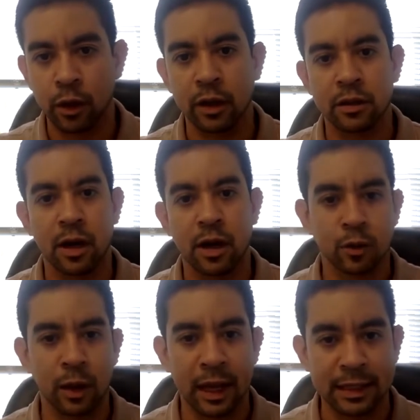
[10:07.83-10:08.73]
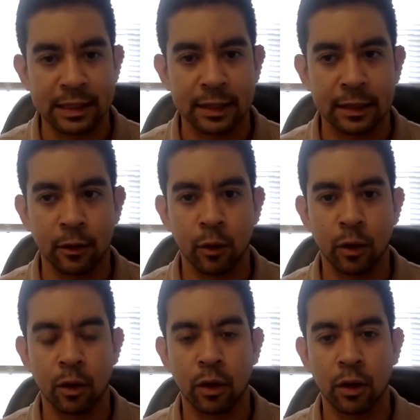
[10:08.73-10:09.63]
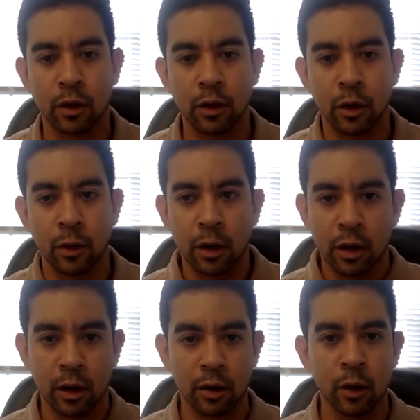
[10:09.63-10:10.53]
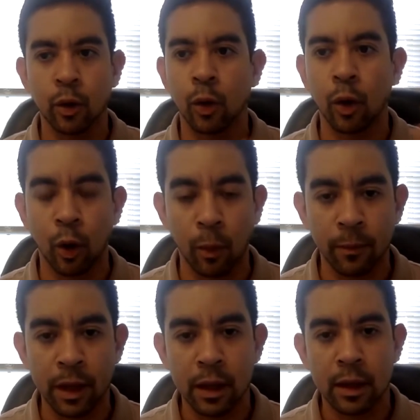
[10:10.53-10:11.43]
where you can talk to Alexa or Google Home,